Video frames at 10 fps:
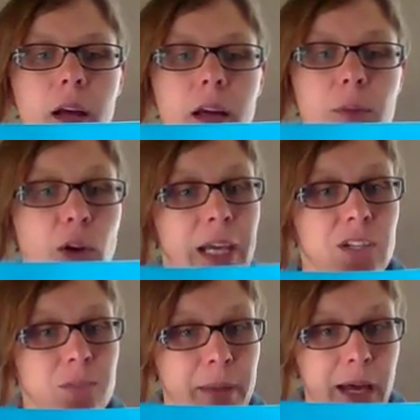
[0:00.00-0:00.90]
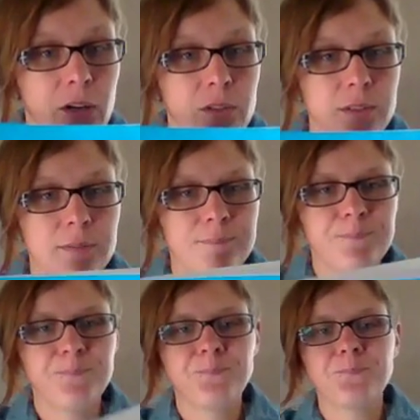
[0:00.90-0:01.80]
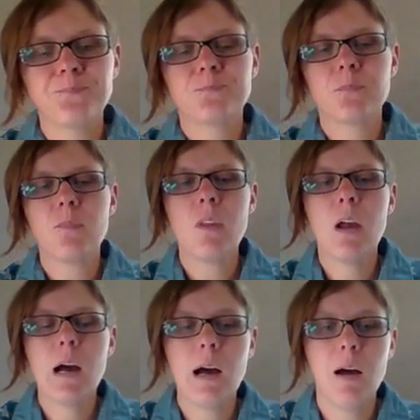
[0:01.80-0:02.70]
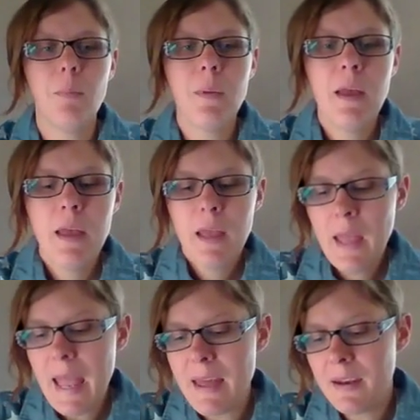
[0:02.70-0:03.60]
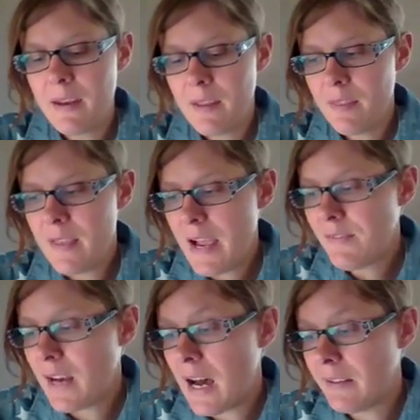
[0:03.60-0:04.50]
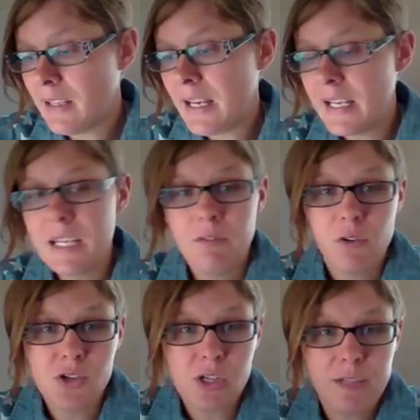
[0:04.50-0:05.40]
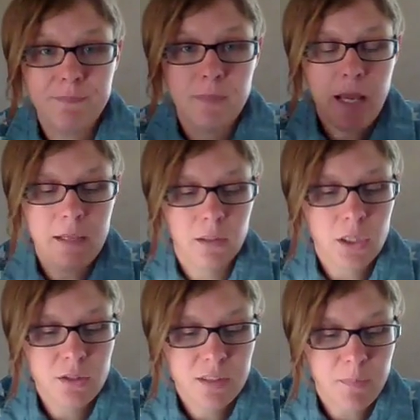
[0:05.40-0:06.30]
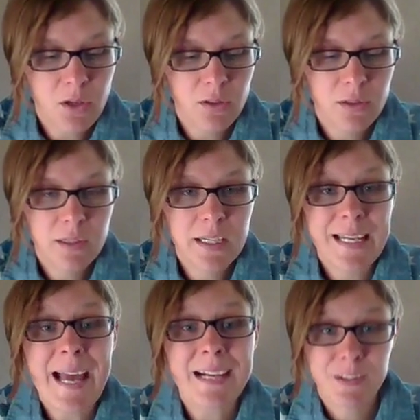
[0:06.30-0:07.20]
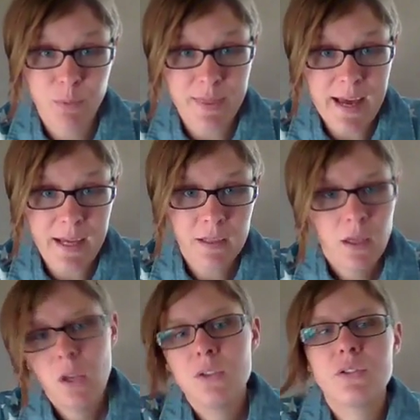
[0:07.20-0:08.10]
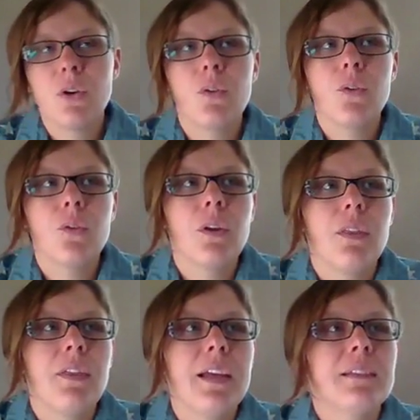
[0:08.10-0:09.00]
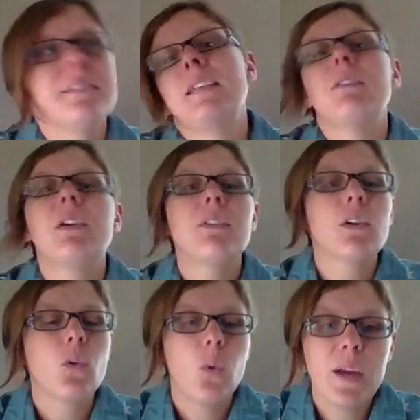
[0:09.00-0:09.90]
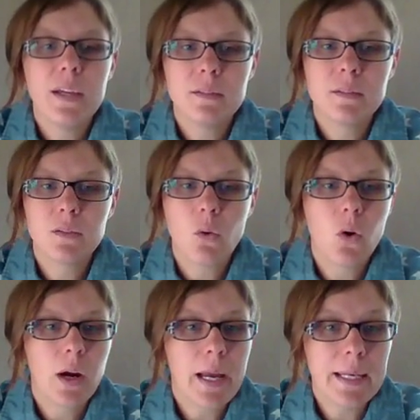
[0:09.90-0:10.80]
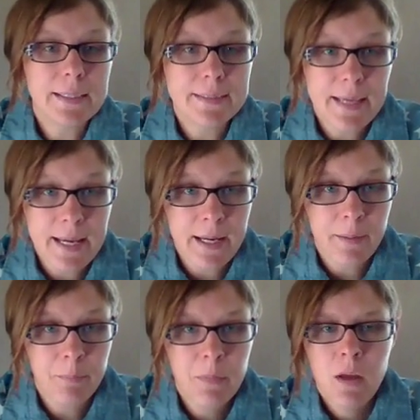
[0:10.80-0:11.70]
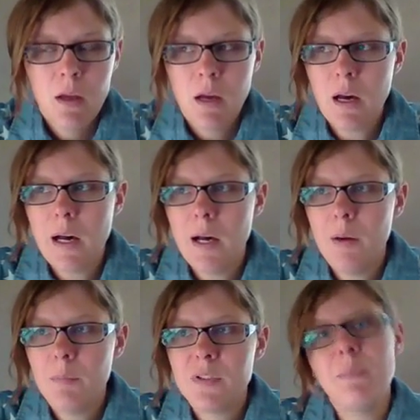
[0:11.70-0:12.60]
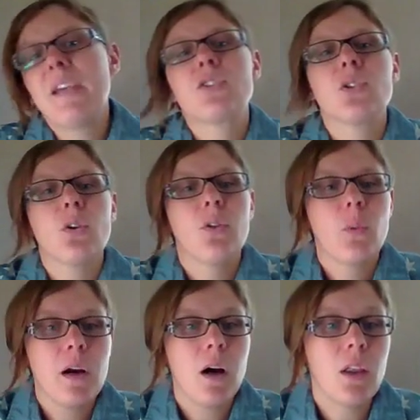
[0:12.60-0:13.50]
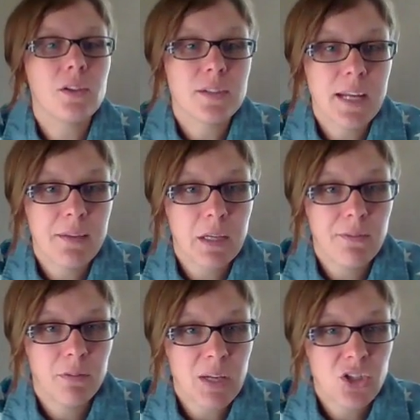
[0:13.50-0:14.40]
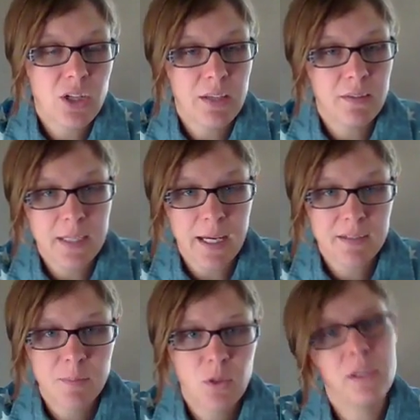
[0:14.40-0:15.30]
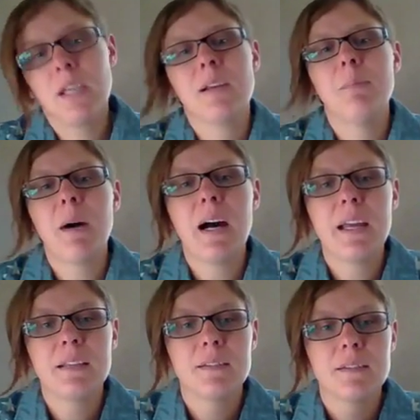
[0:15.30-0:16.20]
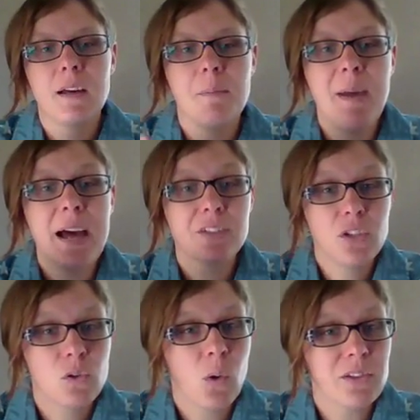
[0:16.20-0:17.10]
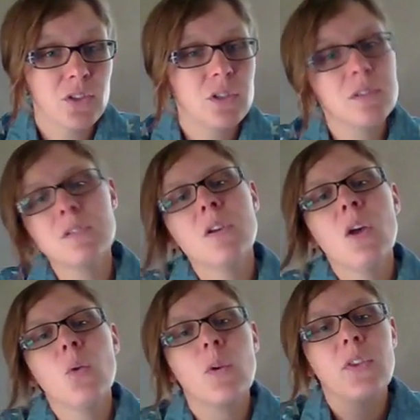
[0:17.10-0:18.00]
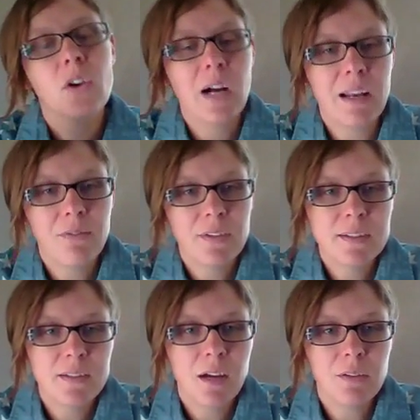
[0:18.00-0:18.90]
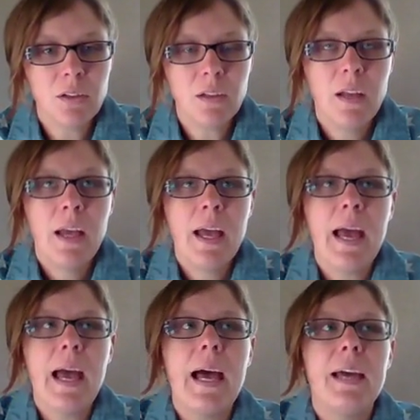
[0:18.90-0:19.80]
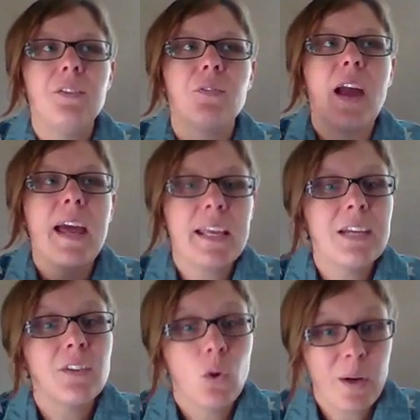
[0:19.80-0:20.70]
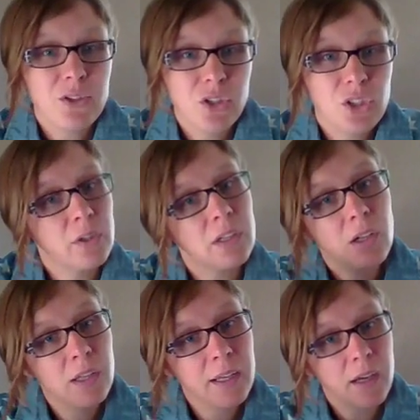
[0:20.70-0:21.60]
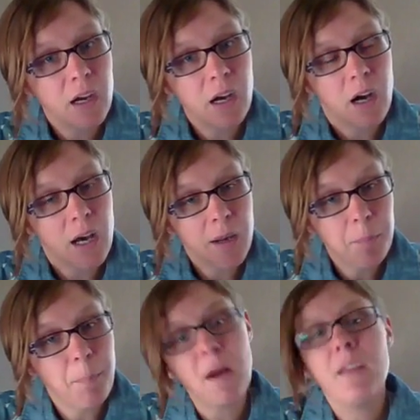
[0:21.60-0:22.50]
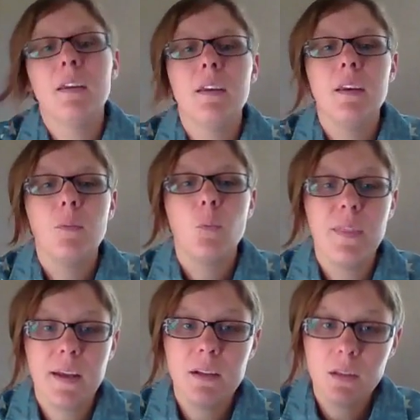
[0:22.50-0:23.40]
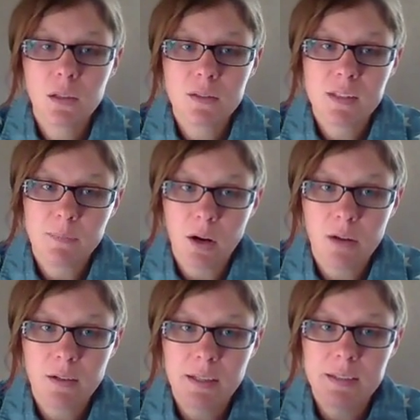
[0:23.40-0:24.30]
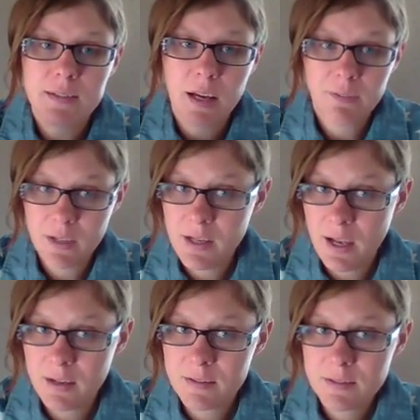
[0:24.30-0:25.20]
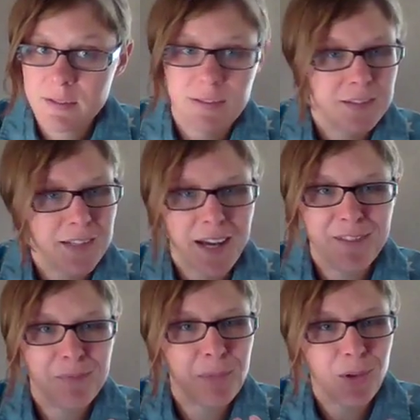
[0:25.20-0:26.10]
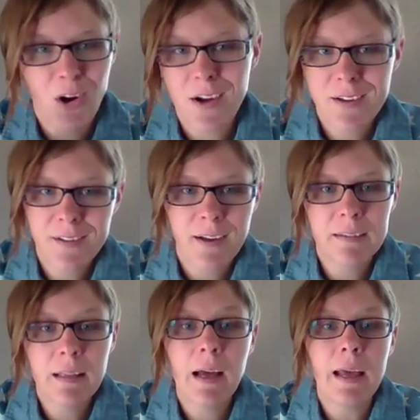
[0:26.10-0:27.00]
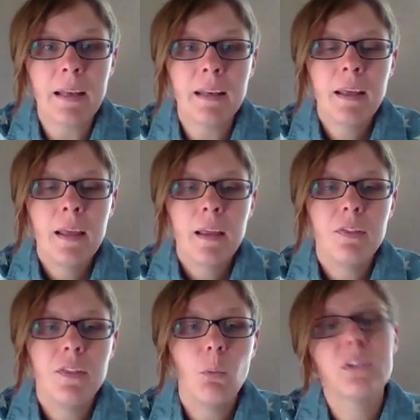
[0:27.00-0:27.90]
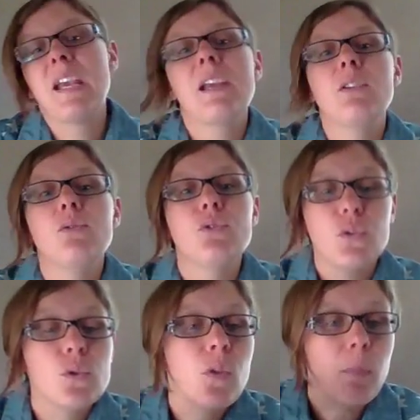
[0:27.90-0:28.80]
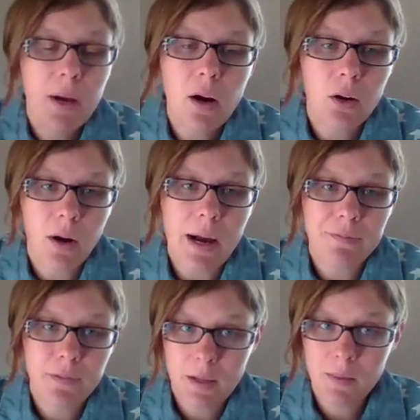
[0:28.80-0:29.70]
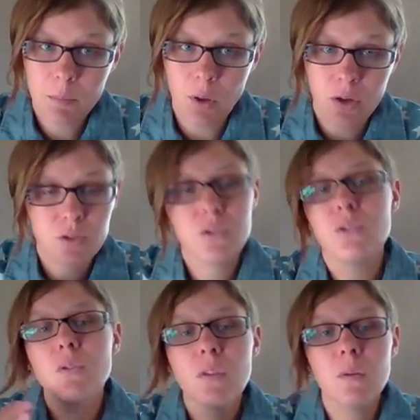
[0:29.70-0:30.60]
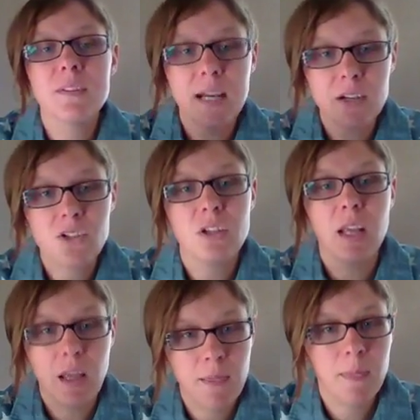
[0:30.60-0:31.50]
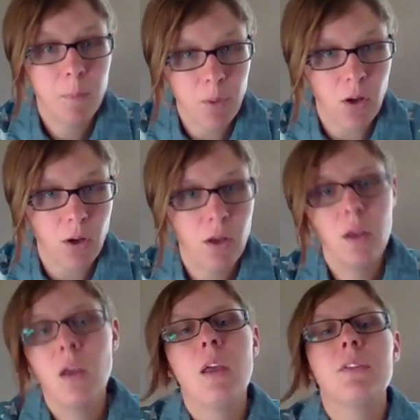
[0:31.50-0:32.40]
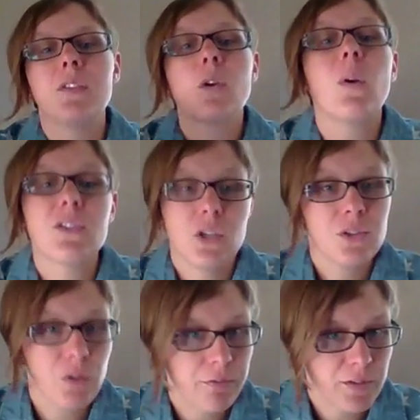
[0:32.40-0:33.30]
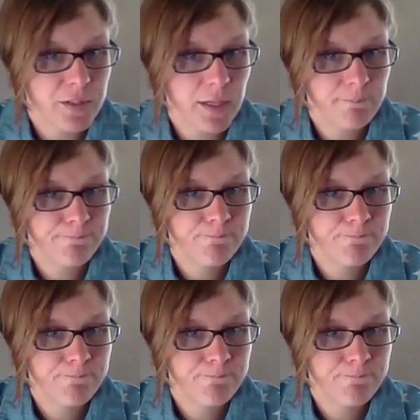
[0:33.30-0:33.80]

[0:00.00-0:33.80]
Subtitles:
Communication Matters. And they have an online e-version, and Learn Smart connects with that, so that instead of giving a quiz or an exam to make sure that we all understand the information in the textbook, it combines asking you questions with your confidence level. And for any given question, you can click on a button within Learn Smart inside of Connect, inside of McGraw-Hill Online, that will take you to the paragraph in the book, to the section in the book that the question is referencing.